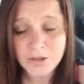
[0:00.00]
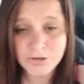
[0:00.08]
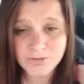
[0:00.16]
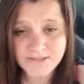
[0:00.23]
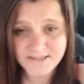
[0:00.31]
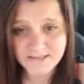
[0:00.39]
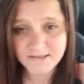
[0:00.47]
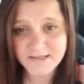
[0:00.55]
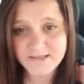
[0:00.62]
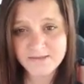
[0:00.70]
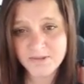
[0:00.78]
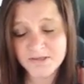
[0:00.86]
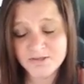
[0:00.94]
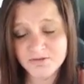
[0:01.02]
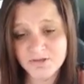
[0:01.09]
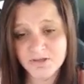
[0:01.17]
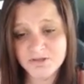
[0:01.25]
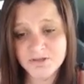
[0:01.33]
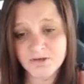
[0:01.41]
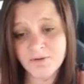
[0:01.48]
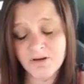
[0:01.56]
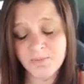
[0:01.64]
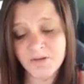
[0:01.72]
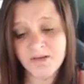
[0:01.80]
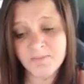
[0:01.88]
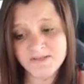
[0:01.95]
you still need to make sure that you're showing
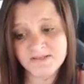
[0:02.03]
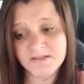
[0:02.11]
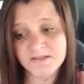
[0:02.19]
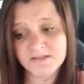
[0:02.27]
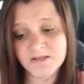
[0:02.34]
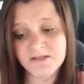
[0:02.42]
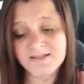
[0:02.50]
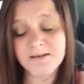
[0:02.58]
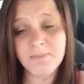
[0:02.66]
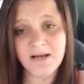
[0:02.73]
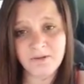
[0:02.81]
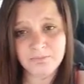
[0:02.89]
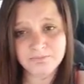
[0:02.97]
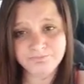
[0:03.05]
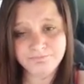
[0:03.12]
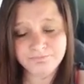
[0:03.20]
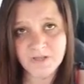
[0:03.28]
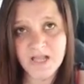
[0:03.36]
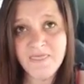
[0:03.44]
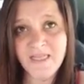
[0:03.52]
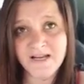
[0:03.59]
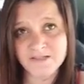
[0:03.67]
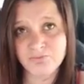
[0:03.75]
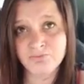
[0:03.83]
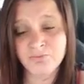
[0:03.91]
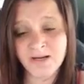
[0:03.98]
up in your business somehow and
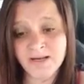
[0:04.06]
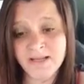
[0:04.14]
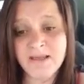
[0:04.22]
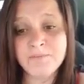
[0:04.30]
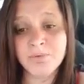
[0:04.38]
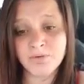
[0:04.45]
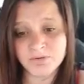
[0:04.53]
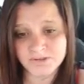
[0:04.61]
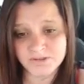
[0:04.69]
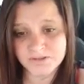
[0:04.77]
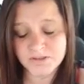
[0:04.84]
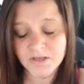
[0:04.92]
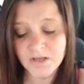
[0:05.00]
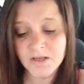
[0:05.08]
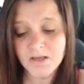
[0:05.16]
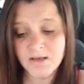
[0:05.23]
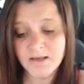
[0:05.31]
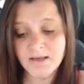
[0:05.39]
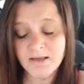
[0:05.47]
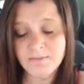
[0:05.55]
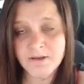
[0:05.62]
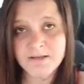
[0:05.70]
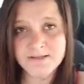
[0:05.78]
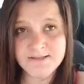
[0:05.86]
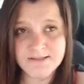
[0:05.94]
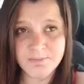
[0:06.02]
that's really important um,
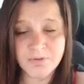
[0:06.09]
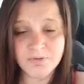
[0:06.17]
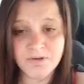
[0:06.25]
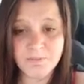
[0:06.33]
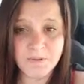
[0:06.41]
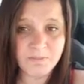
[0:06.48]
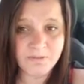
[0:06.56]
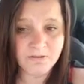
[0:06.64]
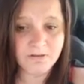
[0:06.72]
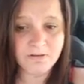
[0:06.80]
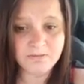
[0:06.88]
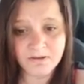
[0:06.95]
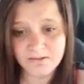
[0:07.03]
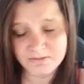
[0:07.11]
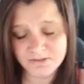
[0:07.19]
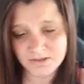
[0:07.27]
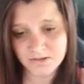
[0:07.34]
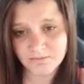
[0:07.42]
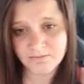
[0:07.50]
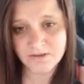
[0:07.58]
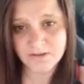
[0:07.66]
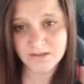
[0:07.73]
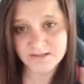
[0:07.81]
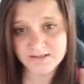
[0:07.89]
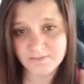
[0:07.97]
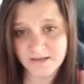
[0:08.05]
and support the people around you that
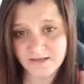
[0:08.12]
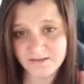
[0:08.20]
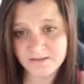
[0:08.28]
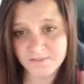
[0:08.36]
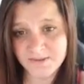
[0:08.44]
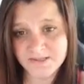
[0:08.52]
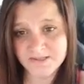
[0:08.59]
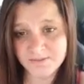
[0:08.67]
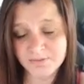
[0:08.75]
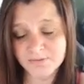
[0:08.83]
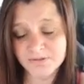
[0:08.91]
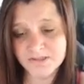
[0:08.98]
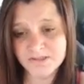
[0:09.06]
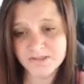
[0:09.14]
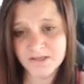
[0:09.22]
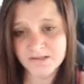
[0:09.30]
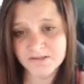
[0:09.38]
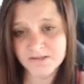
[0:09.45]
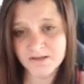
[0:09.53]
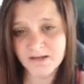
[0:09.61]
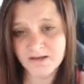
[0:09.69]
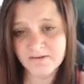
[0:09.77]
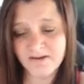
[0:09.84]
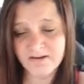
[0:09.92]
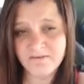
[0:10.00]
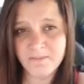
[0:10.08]
expect to be supported and kind
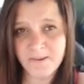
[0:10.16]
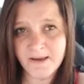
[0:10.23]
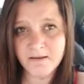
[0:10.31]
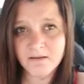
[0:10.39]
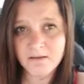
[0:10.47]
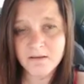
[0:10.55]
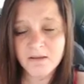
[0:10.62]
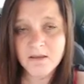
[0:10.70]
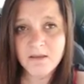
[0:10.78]
of have your back